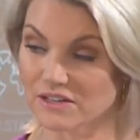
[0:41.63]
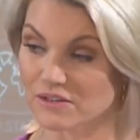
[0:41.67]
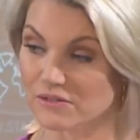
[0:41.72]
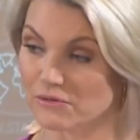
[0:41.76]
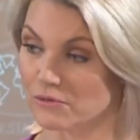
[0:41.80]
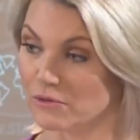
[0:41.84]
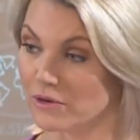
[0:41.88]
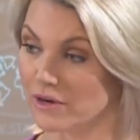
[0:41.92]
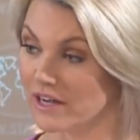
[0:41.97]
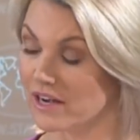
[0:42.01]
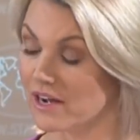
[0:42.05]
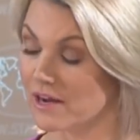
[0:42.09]

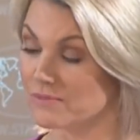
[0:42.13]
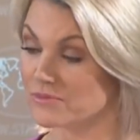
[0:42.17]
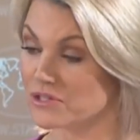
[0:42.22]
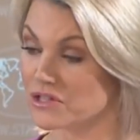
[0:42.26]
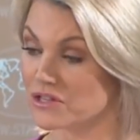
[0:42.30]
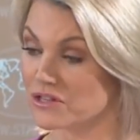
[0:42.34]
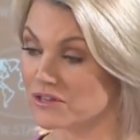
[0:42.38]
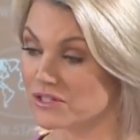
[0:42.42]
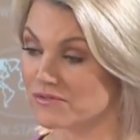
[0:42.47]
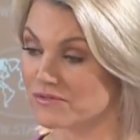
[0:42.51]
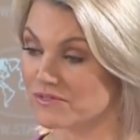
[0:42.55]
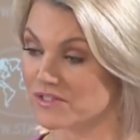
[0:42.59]
when it comes to
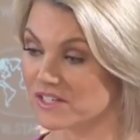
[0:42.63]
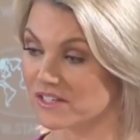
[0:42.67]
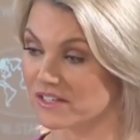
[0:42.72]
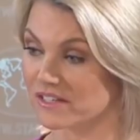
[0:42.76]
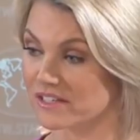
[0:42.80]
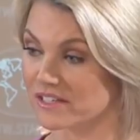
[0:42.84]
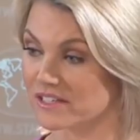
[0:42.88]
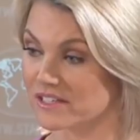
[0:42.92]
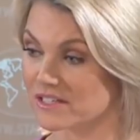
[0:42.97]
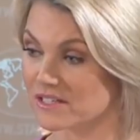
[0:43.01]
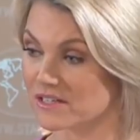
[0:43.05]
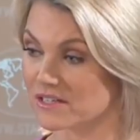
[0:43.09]
those
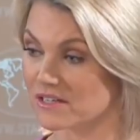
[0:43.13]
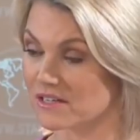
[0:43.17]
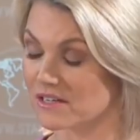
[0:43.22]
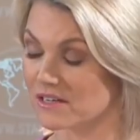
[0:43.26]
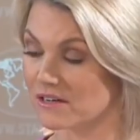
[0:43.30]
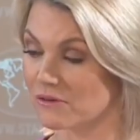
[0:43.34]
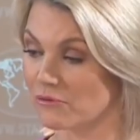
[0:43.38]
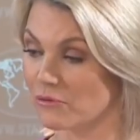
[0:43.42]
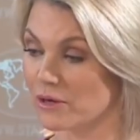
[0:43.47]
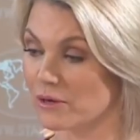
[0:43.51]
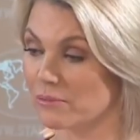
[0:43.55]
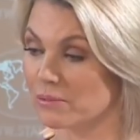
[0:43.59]
facilities,
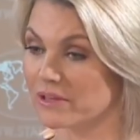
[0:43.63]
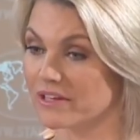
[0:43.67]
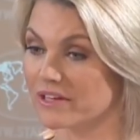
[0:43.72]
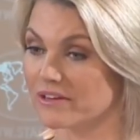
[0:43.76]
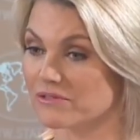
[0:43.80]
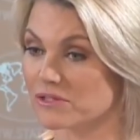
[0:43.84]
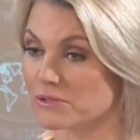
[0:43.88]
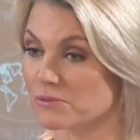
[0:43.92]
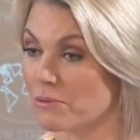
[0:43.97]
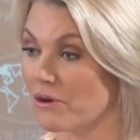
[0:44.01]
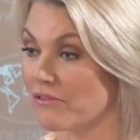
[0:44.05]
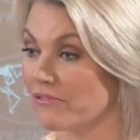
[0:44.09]
we believe
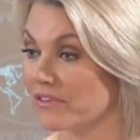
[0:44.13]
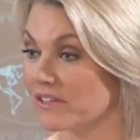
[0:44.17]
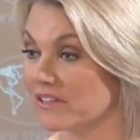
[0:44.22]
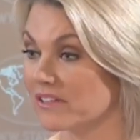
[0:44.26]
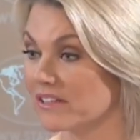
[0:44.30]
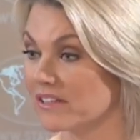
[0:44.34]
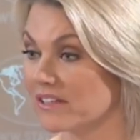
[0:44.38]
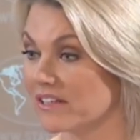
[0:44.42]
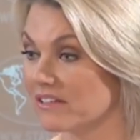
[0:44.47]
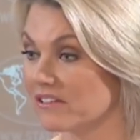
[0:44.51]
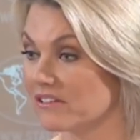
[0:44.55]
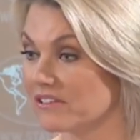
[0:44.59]
is perfectly
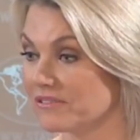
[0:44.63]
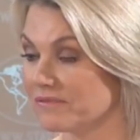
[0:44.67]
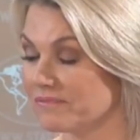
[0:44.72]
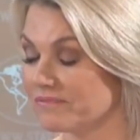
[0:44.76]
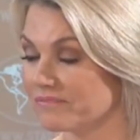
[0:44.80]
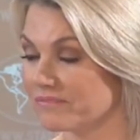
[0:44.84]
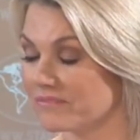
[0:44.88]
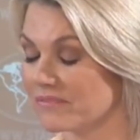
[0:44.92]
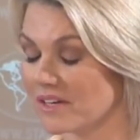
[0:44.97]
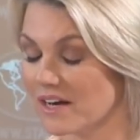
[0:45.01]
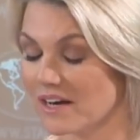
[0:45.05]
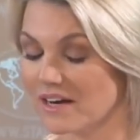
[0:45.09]
legal.
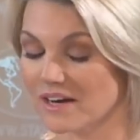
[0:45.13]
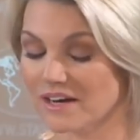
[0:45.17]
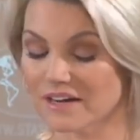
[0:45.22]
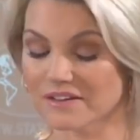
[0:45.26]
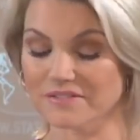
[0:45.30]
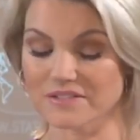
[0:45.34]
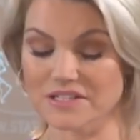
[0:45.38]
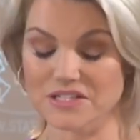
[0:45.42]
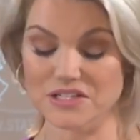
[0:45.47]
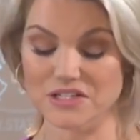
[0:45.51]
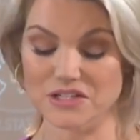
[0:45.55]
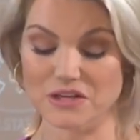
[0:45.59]

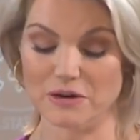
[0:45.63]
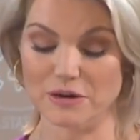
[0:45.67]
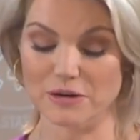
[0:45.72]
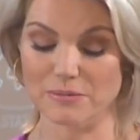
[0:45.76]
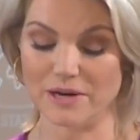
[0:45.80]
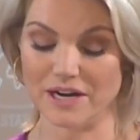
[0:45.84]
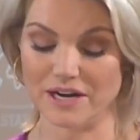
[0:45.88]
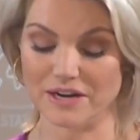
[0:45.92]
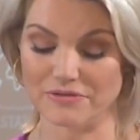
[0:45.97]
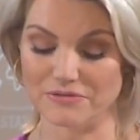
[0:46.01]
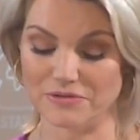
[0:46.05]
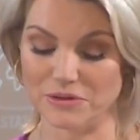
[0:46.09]
This is going
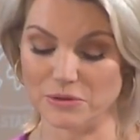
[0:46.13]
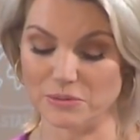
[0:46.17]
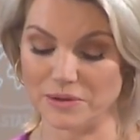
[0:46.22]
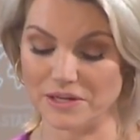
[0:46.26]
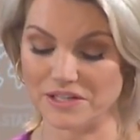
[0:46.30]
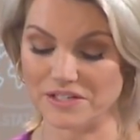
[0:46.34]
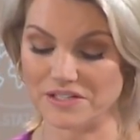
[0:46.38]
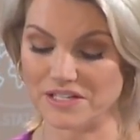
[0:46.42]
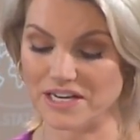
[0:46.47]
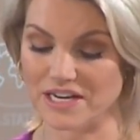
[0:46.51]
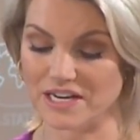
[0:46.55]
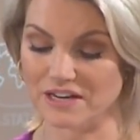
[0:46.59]
back a few
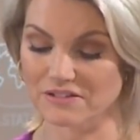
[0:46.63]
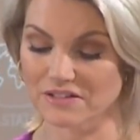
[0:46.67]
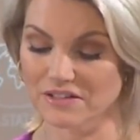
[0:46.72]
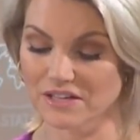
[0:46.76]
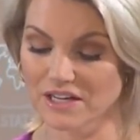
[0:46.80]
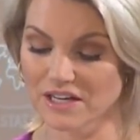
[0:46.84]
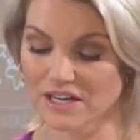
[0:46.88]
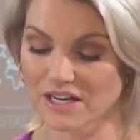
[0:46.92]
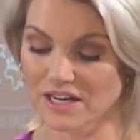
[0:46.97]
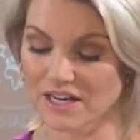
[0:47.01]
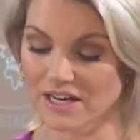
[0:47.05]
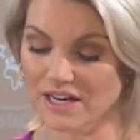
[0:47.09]
weeks
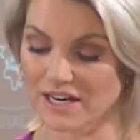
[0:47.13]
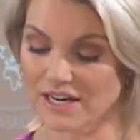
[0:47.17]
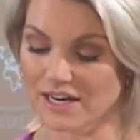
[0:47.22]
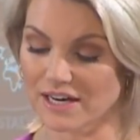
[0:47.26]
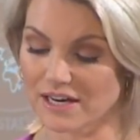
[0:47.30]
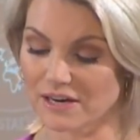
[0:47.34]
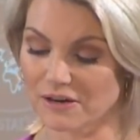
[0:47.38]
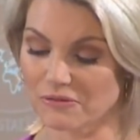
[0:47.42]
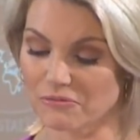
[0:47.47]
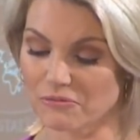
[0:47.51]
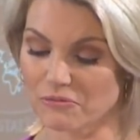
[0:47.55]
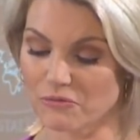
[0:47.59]

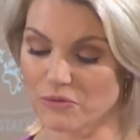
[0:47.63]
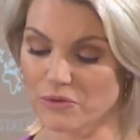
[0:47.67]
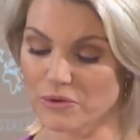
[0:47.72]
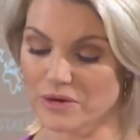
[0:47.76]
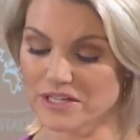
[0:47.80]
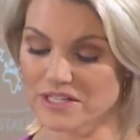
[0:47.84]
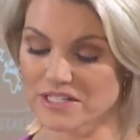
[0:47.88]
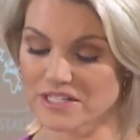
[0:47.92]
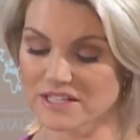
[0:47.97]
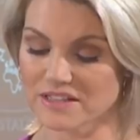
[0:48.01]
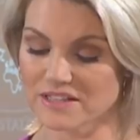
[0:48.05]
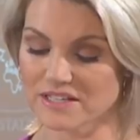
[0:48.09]
now. We
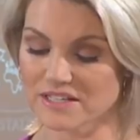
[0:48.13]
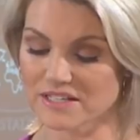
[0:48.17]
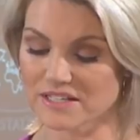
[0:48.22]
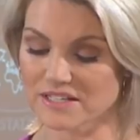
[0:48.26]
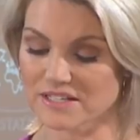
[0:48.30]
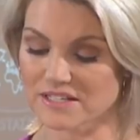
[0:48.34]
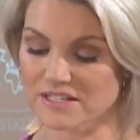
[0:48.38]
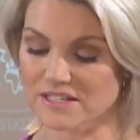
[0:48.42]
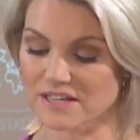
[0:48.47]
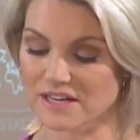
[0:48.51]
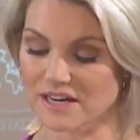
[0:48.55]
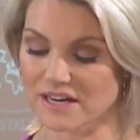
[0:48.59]
did
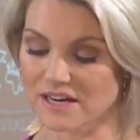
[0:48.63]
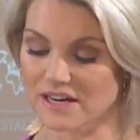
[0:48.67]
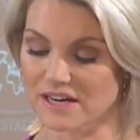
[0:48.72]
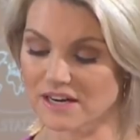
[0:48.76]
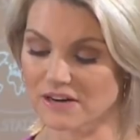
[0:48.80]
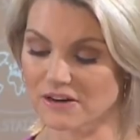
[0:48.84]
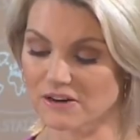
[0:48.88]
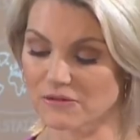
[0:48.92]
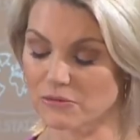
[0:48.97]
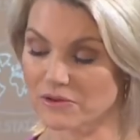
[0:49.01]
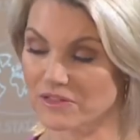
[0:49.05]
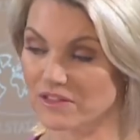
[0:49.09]
this
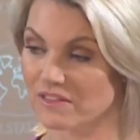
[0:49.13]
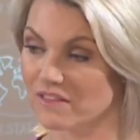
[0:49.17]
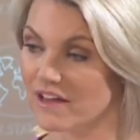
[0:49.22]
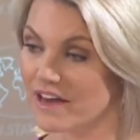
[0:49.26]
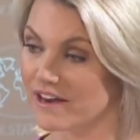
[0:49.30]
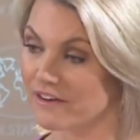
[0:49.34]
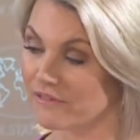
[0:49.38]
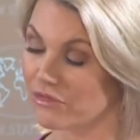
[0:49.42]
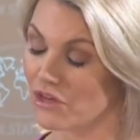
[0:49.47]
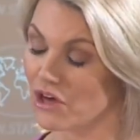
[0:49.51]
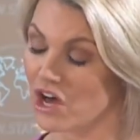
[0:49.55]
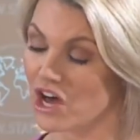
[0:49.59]
with a lot
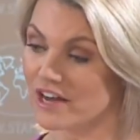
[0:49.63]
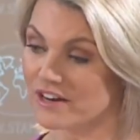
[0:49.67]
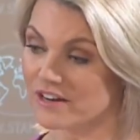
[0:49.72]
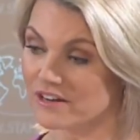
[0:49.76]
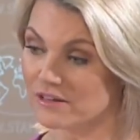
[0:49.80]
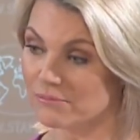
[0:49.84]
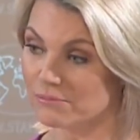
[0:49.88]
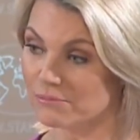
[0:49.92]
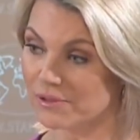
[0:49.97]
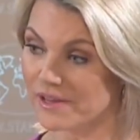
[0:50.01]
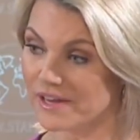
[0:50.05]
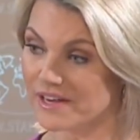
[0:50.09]
of thought
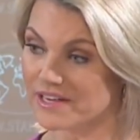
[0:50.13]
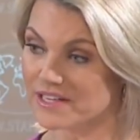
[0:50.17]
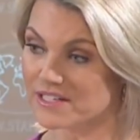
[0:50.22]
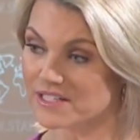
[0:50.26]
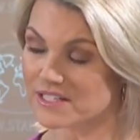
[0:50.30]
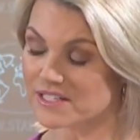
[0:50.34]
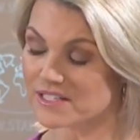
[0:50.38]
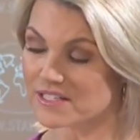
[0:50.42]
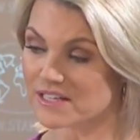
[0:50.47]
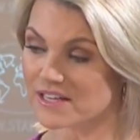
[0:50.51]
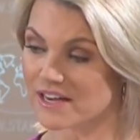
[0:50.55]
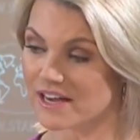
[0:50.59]
in
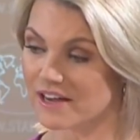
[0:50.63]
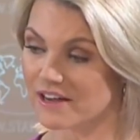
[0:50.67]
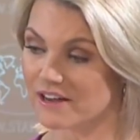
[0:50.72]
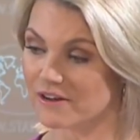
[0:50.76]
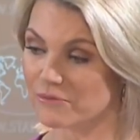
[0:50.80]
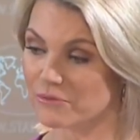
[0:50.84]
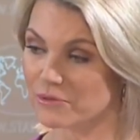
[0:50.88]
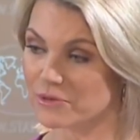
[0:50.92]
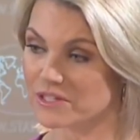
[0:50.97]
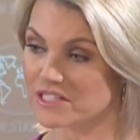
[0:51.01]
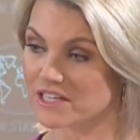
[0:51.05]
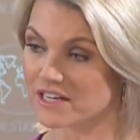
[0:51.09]
place, and
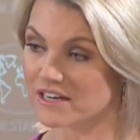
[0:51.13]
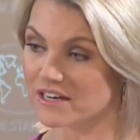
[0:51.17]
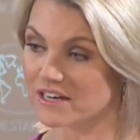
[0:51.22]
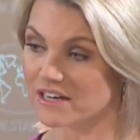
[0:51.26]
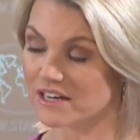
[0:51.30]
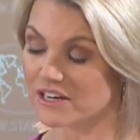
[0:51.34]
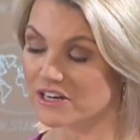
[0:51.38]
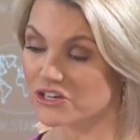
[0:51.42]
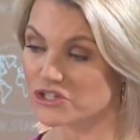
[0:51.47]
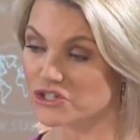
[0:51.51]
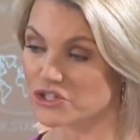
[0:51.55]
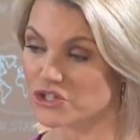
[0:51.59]
we did it
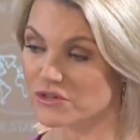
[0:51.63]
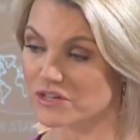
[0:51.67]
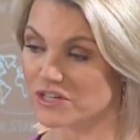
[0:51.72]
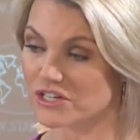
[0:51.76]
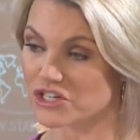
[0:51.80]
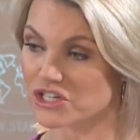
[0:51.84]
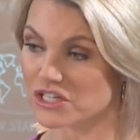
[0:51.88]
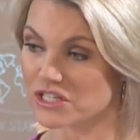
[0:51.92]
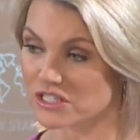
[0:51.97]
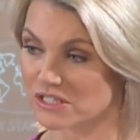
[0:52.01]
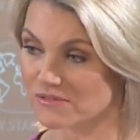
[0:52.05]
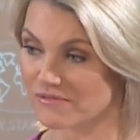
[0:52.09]
in a
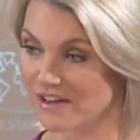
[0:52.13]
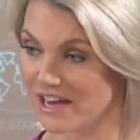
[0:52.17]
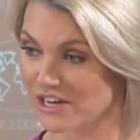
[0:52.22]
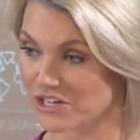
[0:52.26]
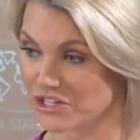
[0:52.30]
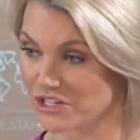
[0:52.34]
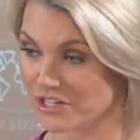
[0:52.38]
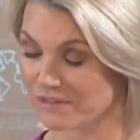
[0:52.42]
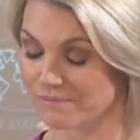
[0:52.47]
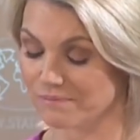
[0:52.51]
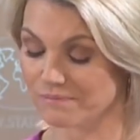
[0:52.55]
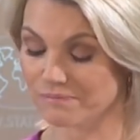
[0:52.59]
judicious
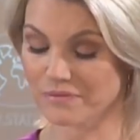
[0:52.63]
fashion.